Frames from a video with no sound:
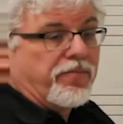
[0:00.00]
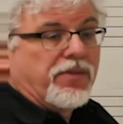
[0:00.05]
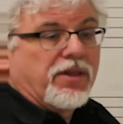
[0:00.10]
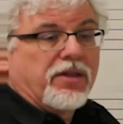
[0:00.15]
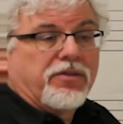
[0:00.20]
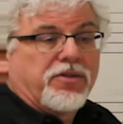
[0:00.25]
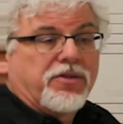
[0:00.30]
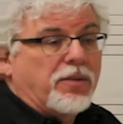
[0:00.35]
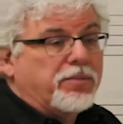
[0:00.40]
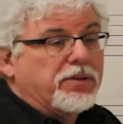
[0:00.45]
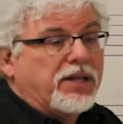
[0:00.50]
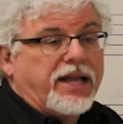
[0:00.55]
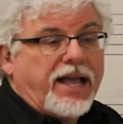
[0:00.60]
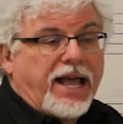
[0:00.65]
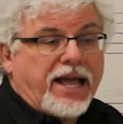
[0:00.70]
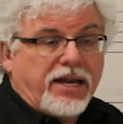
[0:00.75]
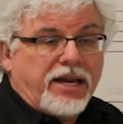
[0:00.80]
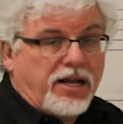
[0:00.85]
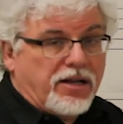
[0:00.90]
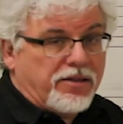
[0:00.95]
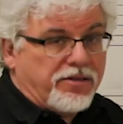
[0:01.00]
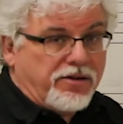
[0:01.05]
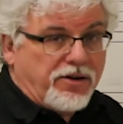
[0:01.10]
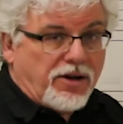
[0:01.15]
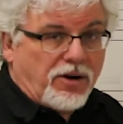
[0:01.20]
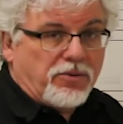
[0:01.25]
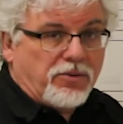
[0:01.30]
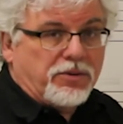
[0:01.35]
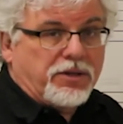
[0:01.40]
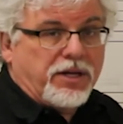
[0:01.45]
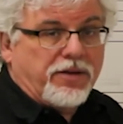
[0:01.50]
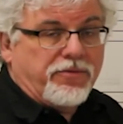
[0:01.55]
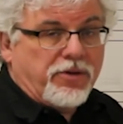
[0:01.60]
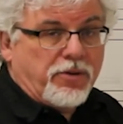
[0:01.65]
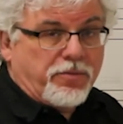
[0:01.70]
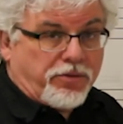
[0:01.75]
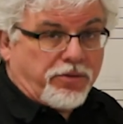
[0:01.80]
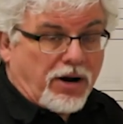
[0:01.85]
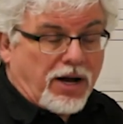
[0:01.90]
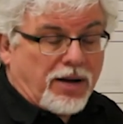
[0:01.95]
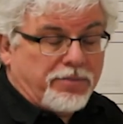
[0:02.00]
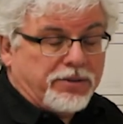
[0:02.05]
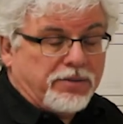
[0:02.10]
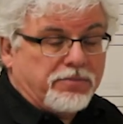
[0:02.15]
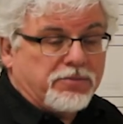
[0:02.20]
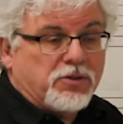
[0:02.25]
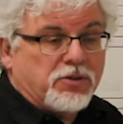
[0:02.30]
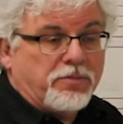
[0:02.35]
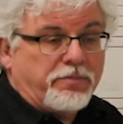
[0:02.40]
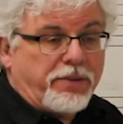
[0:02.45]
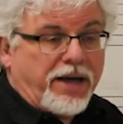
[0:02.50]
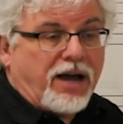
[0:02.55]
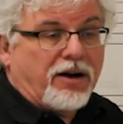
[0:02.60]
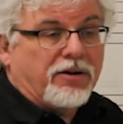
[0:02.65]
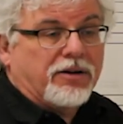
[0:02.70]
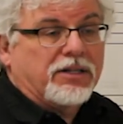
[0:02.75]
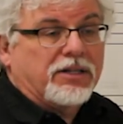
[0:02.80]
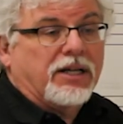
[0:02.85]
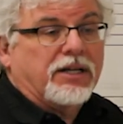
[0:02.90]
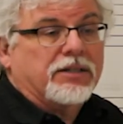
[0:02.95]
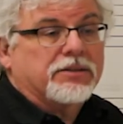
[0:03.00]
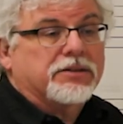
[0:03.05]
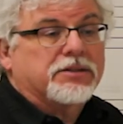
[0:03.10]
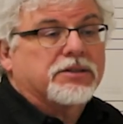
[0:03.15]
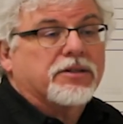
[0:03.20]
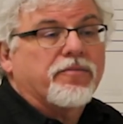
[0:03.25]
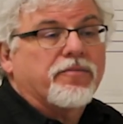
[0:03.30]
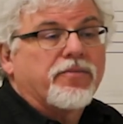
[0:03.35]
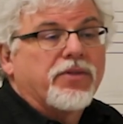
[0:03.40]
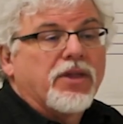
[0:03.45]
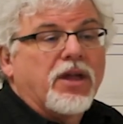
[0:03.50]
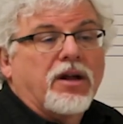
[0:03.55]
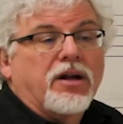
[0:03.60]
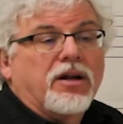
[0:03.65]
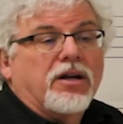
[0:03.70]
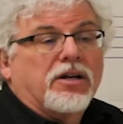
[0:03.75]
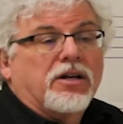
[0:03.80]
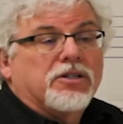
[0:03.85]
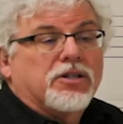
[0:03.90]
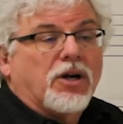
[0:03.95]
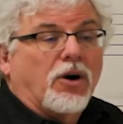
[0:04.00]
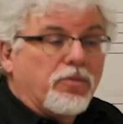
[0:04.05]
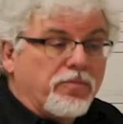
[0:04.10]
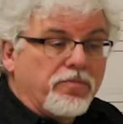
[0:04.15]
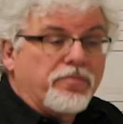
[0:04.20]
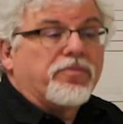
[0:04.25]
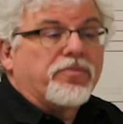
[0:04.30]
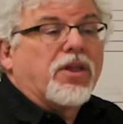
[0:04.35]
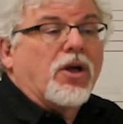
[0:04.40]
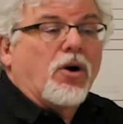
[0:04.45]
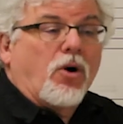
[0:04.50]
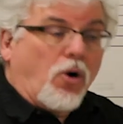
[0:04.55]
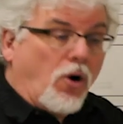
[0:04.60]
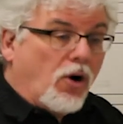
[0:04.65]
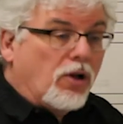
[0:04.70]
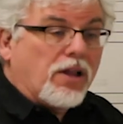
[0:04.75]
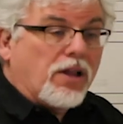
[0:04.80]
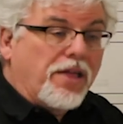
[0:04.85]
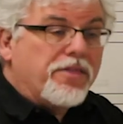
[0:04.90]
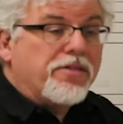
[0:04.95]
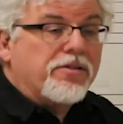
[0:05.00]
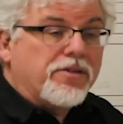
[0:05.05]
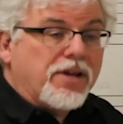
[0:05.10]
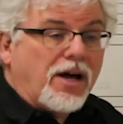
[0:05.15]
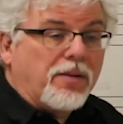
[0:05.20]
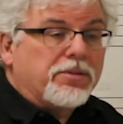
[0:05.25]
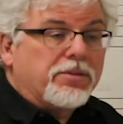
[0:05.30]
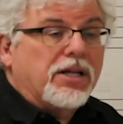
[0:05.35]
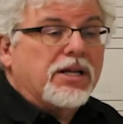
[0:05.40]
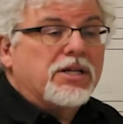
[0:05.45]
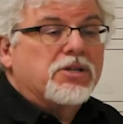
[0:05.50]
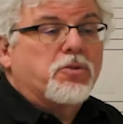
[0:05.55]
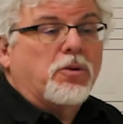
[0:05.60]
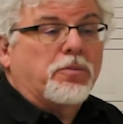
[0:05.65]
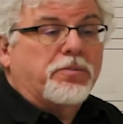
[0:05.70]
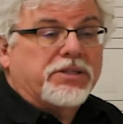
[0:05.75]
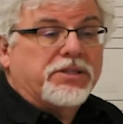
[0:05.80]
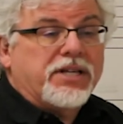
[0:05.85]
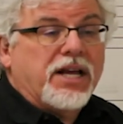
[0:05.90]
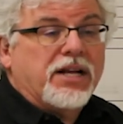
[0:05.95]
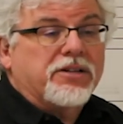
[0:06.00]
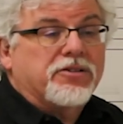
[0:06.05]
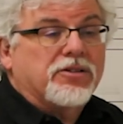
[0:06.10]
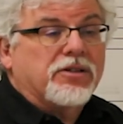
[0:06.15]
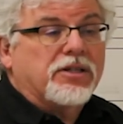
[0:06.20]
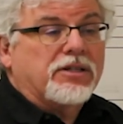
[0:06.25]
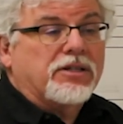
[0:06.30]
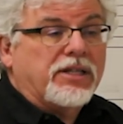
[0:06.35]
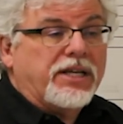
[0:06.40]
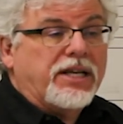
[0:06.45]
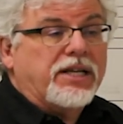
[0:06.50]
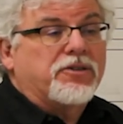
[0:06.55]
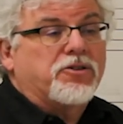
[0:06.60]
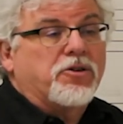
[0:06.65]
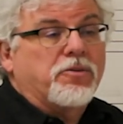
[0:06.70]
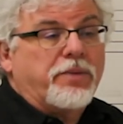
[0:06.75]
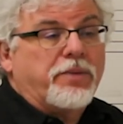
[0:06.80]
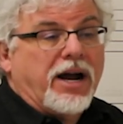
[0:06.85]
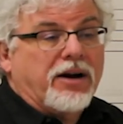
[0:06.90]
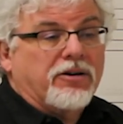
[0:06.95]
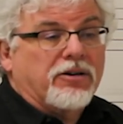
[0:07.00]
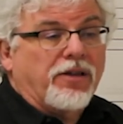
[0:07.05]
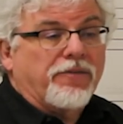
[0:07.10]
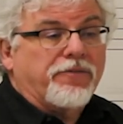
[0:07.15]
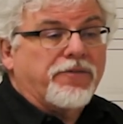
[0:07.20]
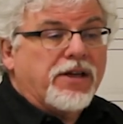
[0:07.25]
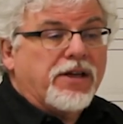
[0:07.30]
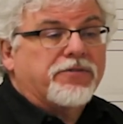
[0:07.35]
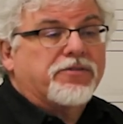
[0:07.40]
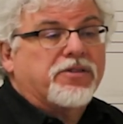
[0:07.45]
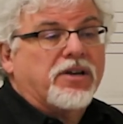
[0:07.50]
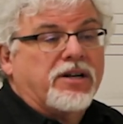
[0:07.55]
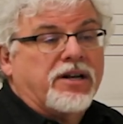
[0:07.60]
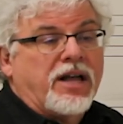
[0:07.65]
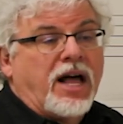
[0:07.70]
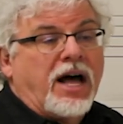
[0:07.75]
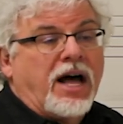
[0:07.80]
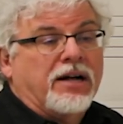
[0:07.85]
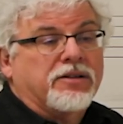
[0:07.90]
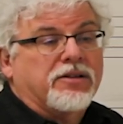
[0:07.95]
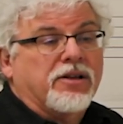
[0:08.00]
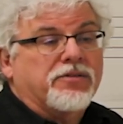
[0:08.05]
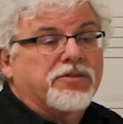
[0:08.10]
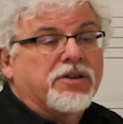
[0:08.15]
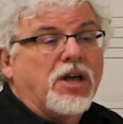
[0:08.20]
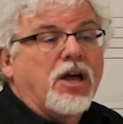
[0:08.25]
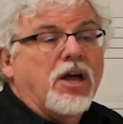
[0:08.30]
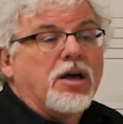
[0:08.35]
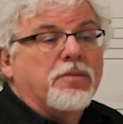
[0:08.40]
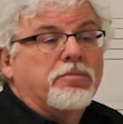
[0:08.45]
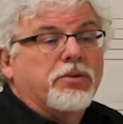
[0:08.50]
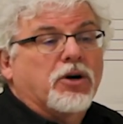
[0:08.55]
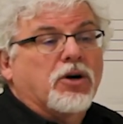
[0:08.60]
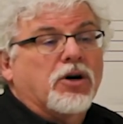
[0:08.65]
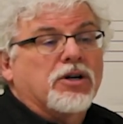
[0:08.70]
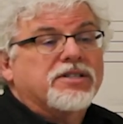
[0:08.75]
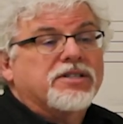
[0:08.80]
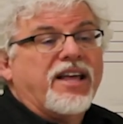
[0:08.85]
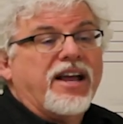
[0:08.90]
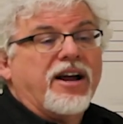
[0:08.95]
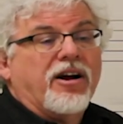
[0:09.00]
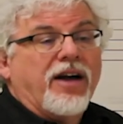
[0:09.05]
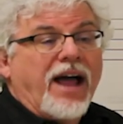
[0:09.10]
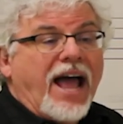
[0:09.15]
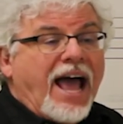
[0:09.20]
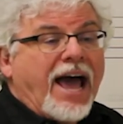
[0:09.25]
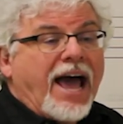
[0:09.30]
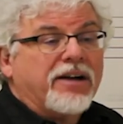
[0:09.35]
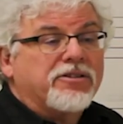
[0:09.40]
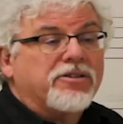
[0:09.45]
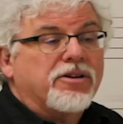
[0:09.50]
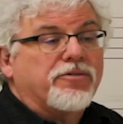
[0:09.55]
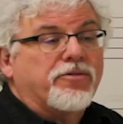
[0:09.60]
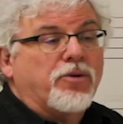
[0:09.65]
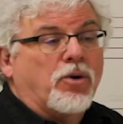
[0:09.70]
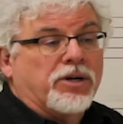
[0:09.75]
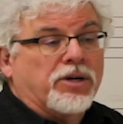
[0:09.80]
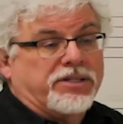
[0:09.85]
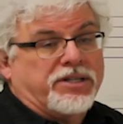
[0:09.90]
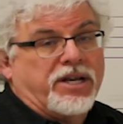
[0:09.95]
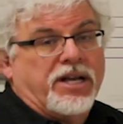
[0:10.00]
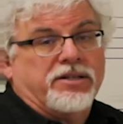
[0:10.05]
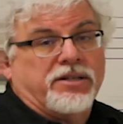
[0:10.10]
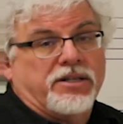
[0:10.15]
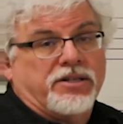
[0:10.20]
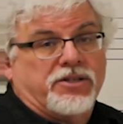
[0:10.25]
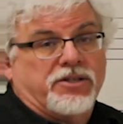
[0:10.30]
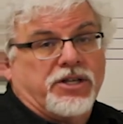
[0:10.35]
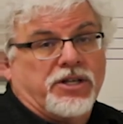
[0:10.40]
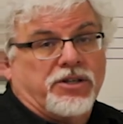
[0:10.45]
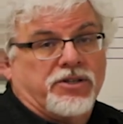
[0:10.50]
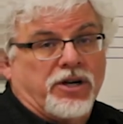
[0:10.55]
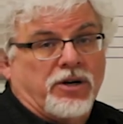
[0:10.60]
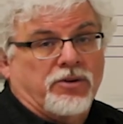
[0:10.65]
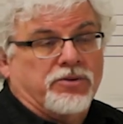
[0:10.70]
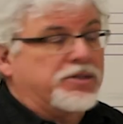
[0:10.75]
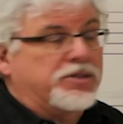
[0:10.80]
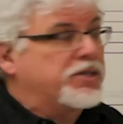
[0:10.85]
Doubling any other note will give you problems with parallels. So all other doublings will potentially lead to parallel fifths and octaves because they are active or tendency tones